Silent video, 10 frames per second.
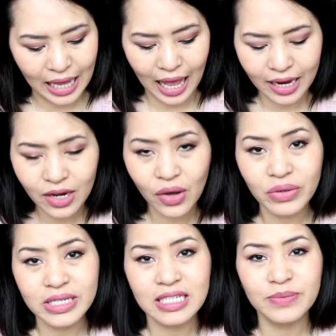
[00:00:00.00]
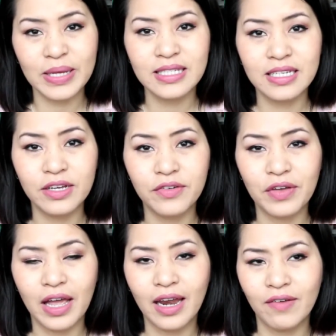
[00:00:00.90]
I know it's expensive,
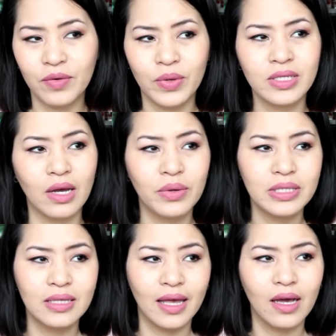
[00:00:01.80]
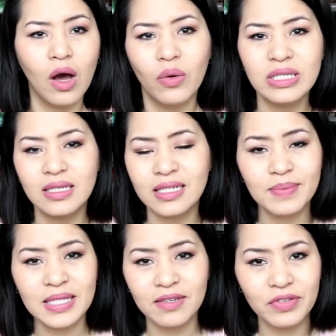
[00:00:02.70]
and everyone's always like, oh, it's
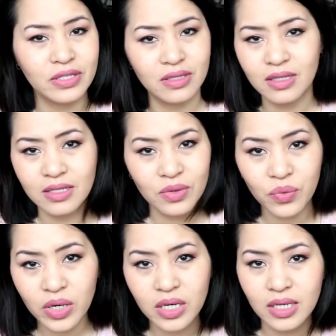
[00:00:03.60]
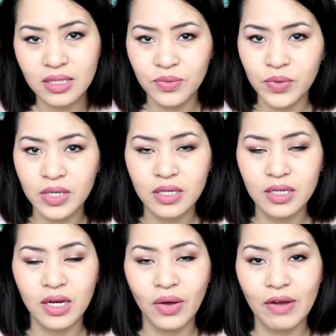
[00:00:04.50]
expensive, does it work, does it
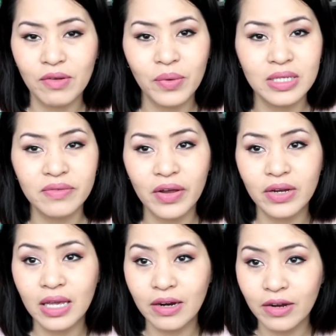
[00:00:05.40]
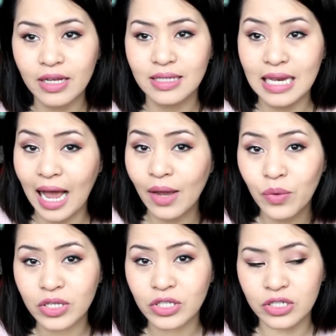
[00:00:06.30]
work? You know, everyone is very curious, and I
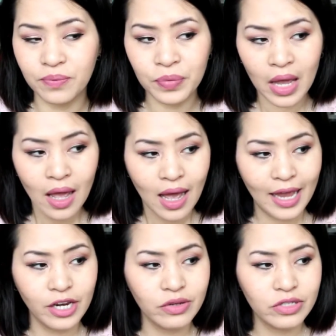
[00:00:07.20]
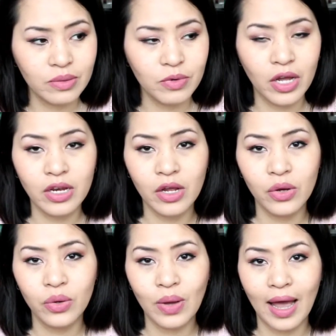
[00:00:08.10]
was too. I knew someone
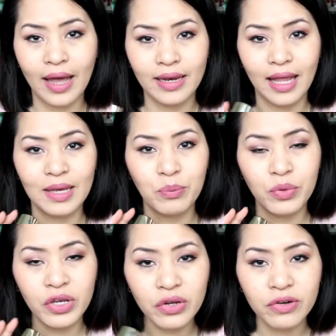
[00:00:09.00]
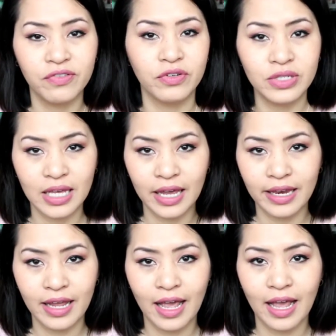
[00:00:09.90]
who had like beautiful
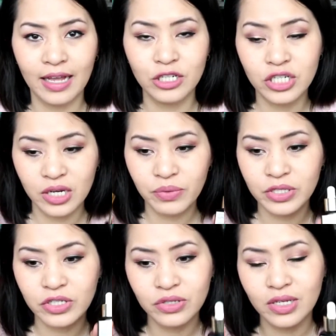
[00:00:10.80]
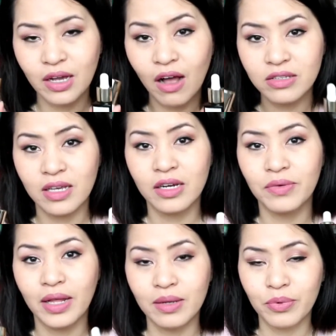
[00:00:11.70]
skin, and she was using all Sunny
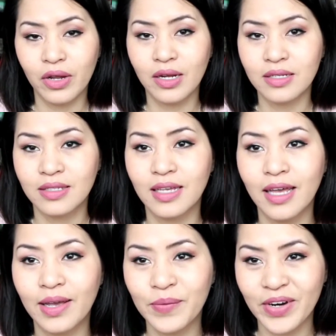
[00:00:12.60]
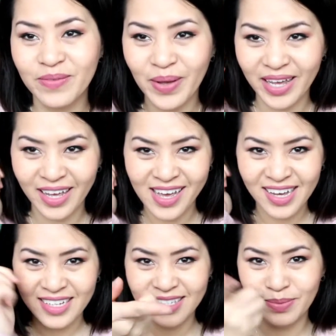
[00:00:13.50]
Riley products, and one of my
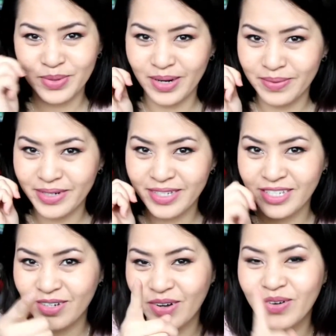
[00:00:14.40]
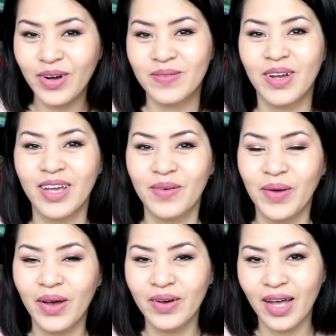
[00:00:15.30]
subscribers, you know who I'm talking
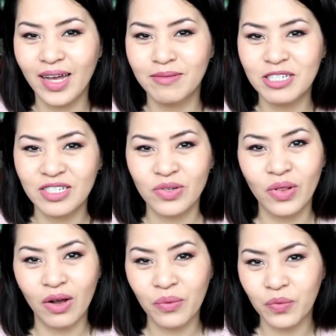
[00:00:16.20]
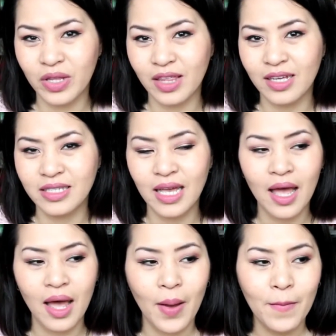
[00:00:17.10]
about, she's no longer with us,
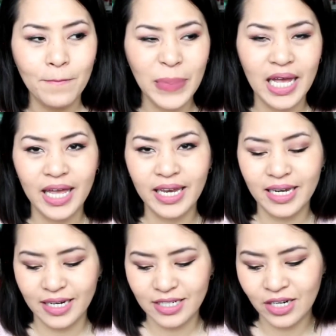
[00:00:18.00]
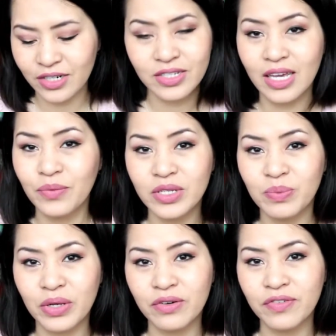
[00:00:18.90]
but her skin
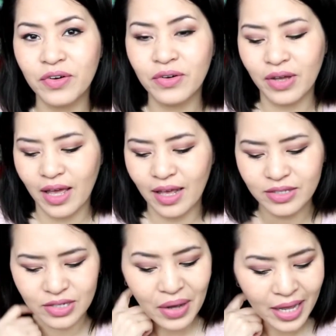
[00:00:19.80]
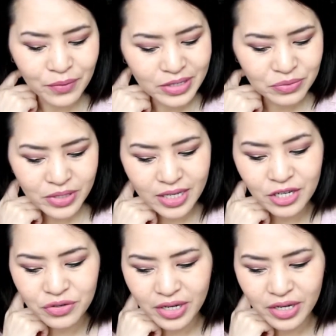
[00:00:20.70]
was beautiful, and so I was really
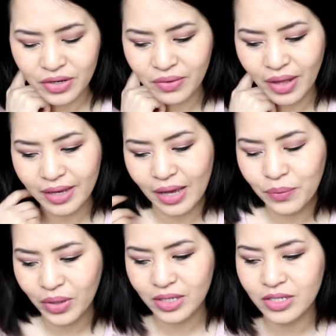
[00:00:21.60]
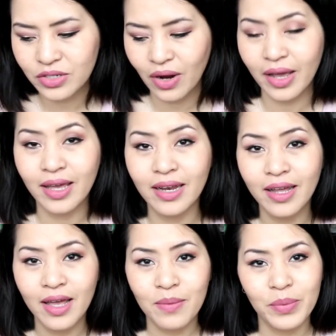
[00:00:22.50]
intrigued, you know, like I wanted to try it
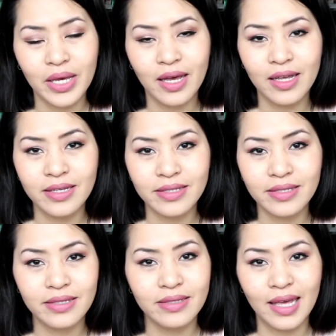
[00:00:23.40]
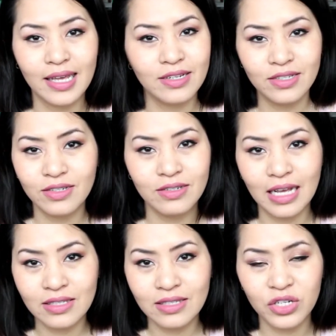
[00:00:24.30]
because like
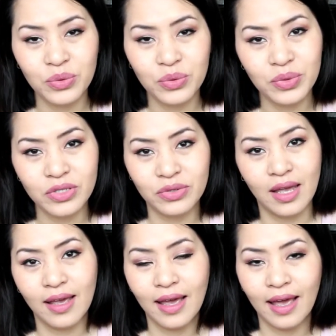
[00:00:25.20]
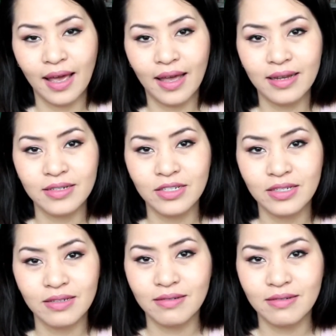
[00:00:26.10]
that's all she was using, and